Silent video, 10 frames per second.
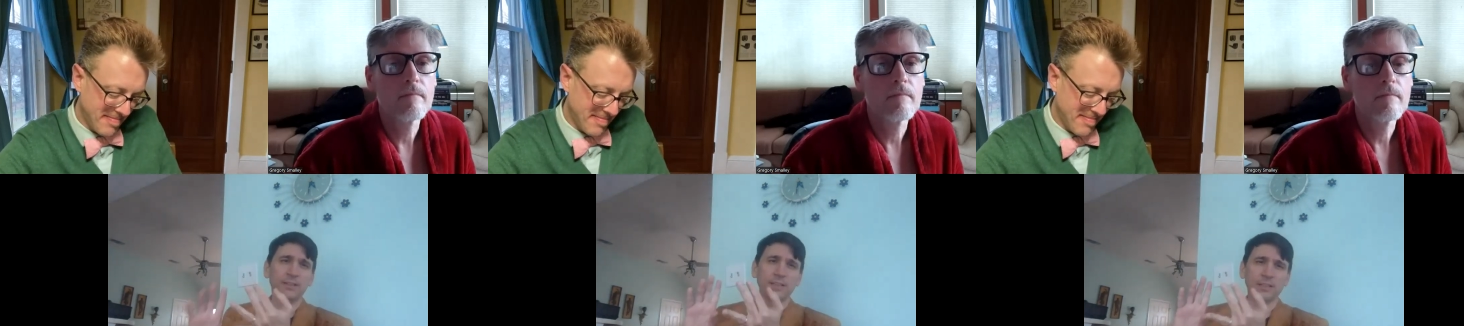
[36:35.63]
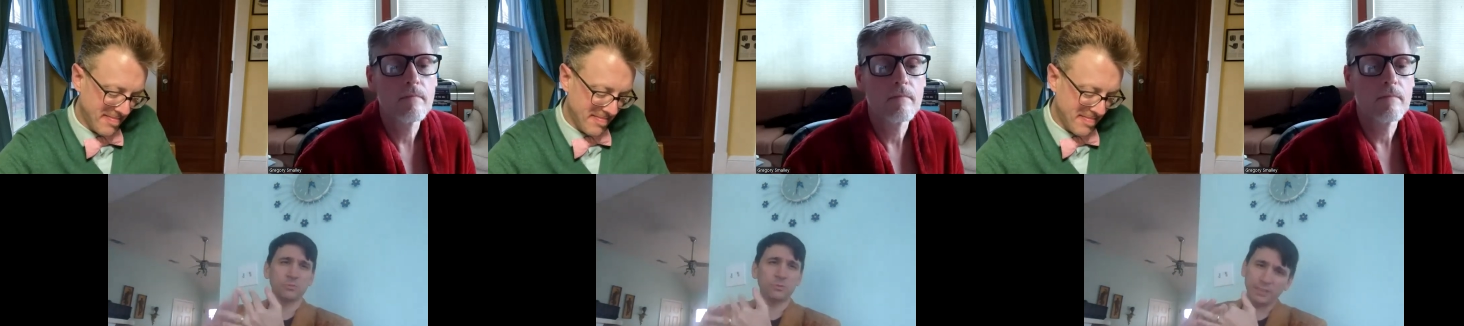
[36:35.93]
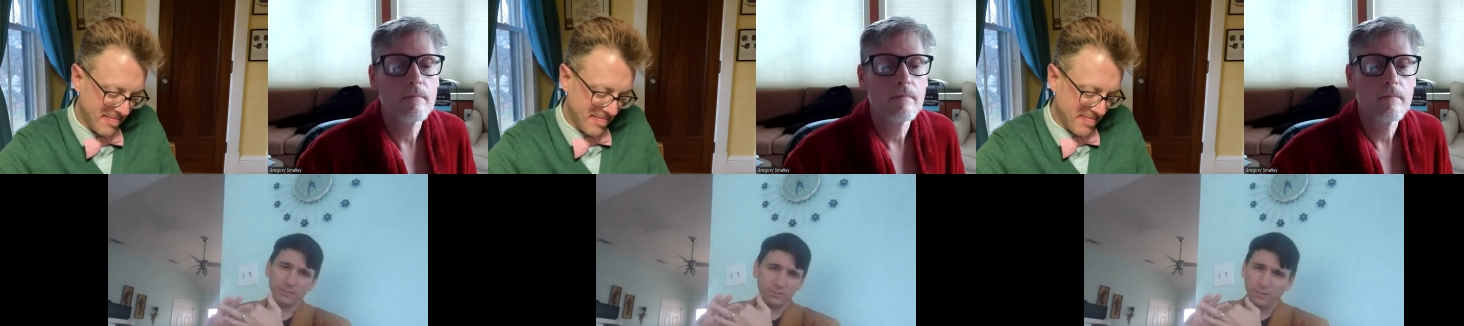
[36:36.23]
Speaker 1: That's where they
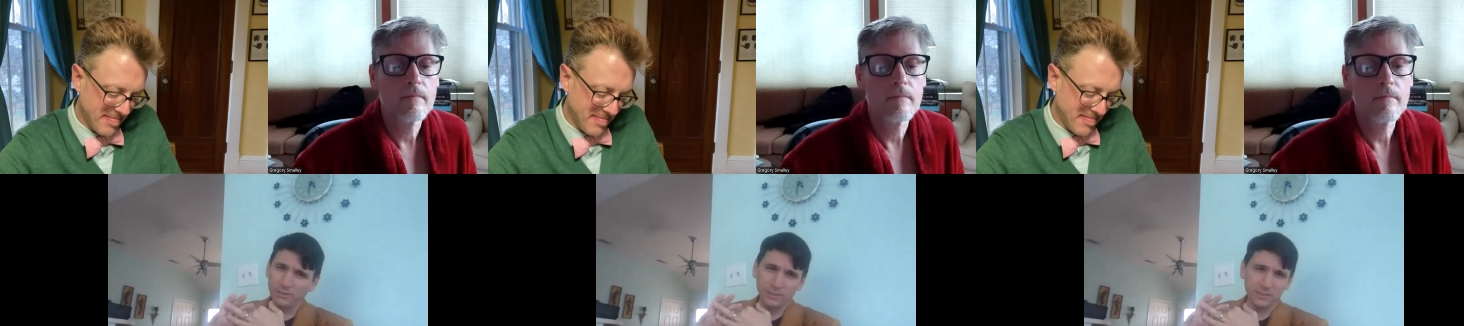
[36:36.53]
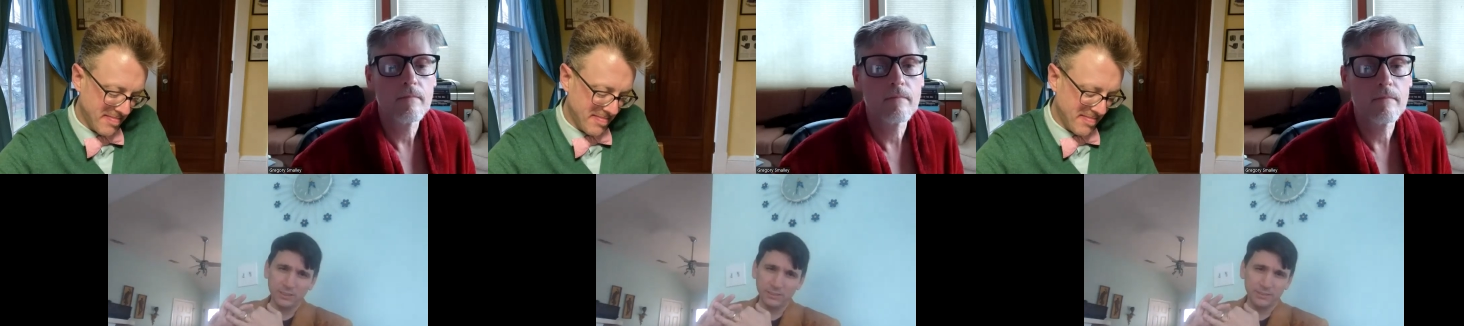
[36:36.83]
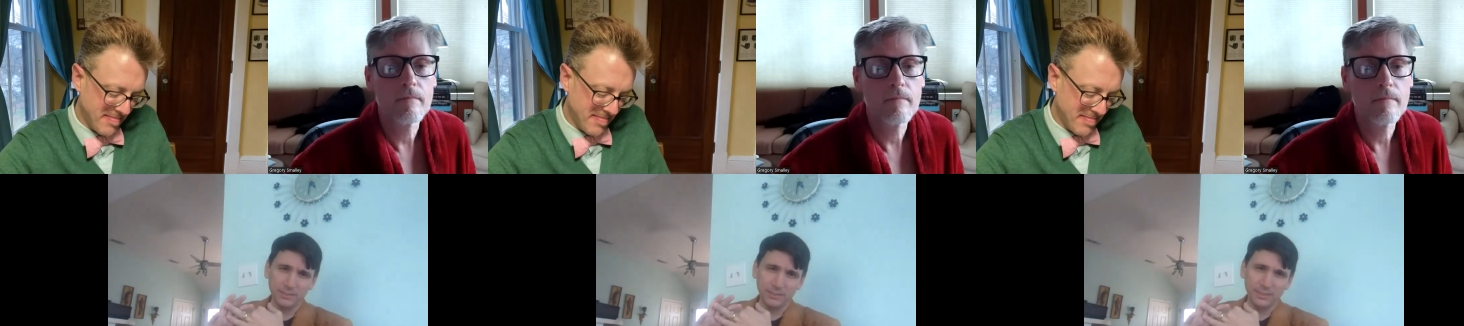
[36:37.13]
started the
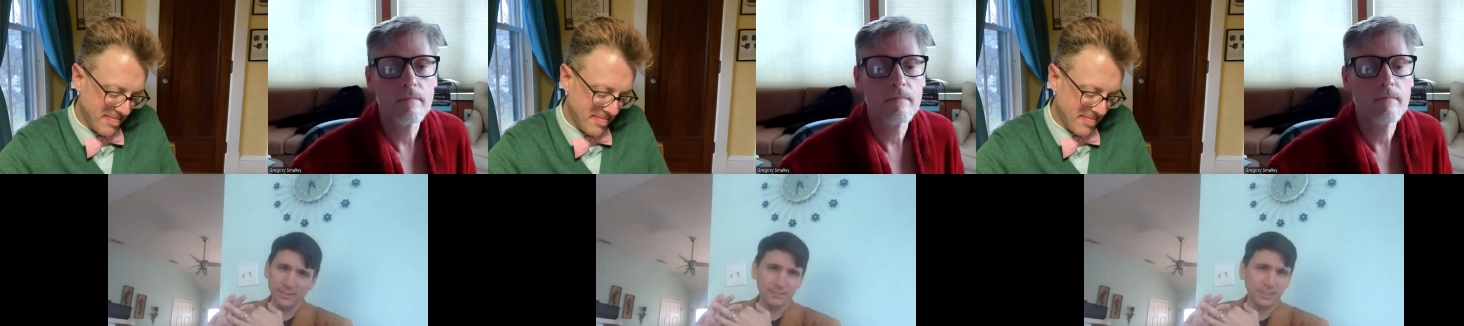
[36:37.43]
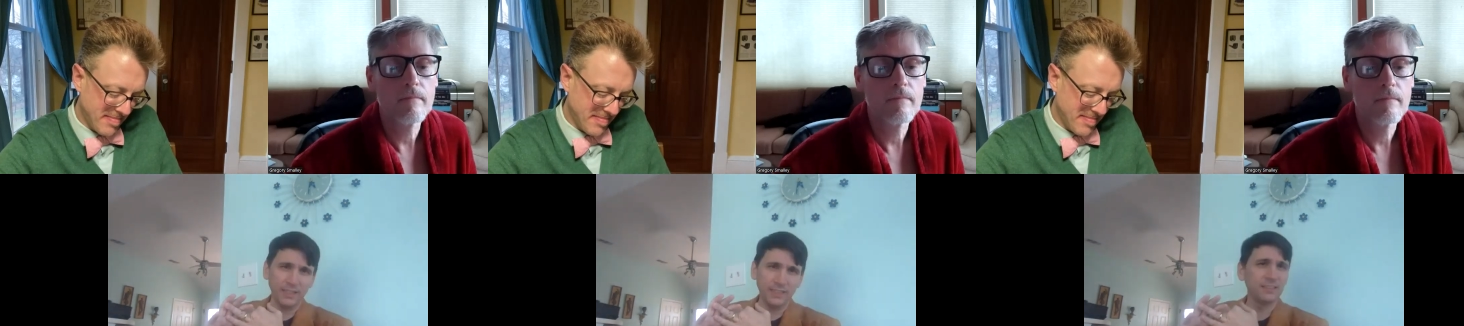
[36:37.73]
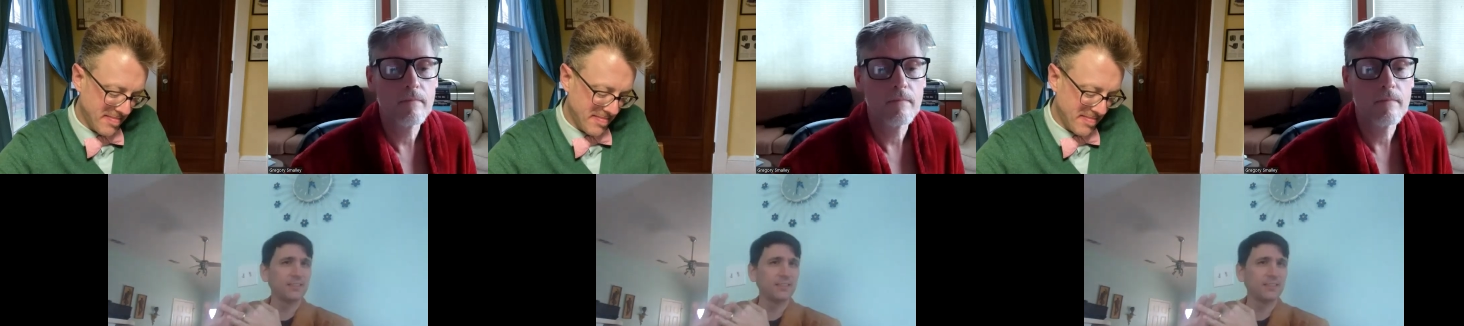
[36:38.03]
Chantilly lace cake.